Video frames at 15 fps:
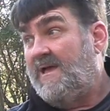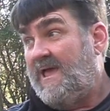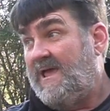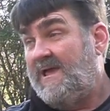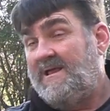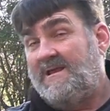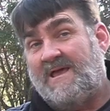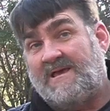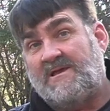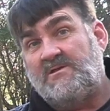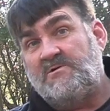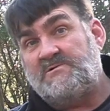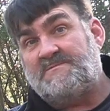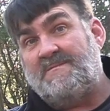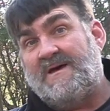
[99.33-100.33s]
and I can
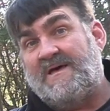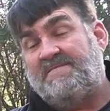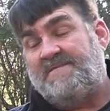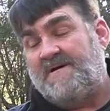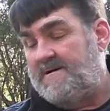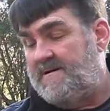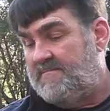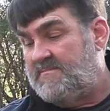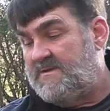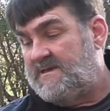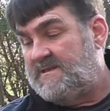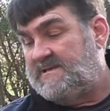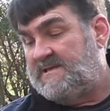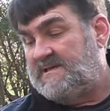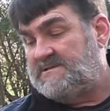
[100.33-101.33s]
use my thumb
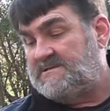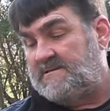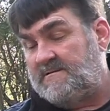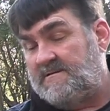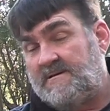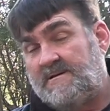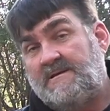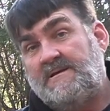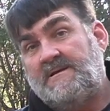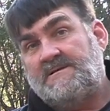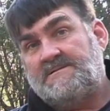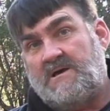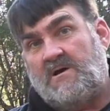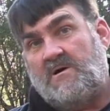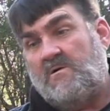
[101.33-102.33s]
in addition.
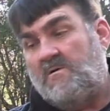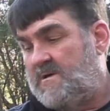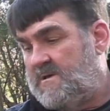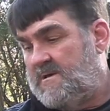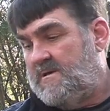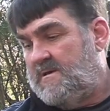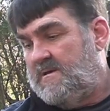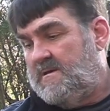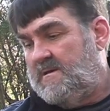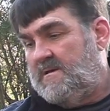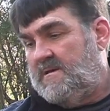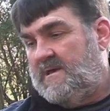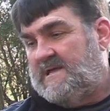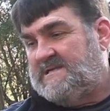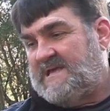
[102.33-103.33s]
So
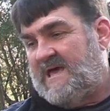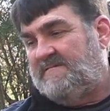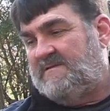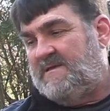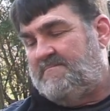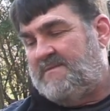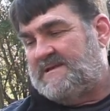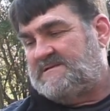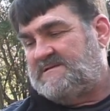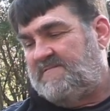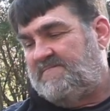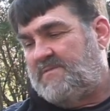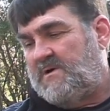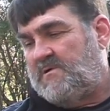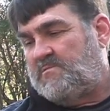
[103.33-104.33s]
it's kind of the best
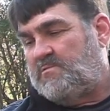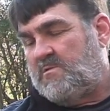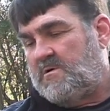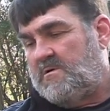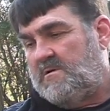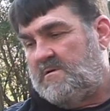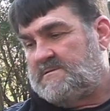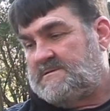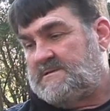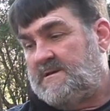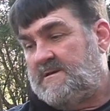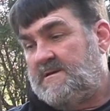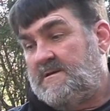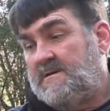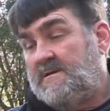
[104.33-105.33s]
of both worlds.
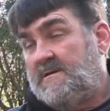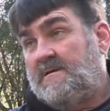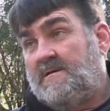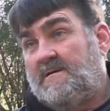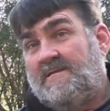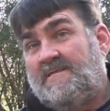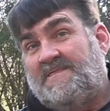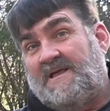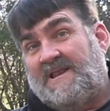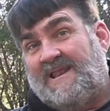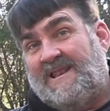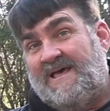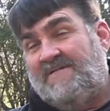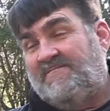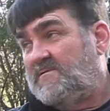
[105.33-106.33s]
The
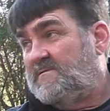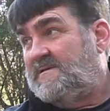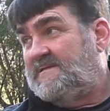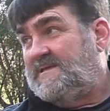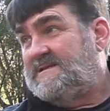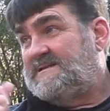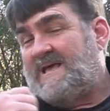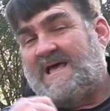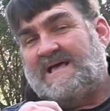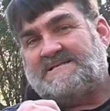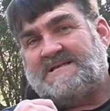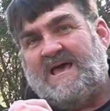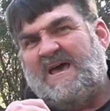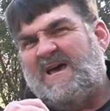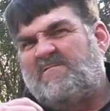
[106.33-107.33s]
lever that these
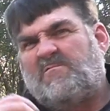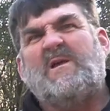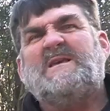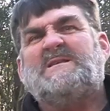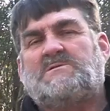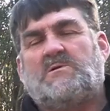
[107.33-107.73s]
guys have, Race